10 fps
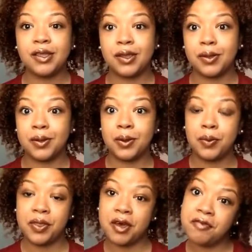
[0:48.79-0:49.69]
So
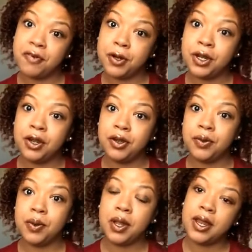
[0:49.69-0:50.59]
without further
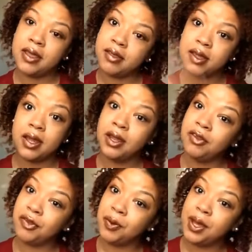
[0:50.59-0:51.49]
ado, let's get
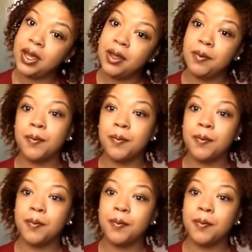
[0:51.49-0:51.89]
into it.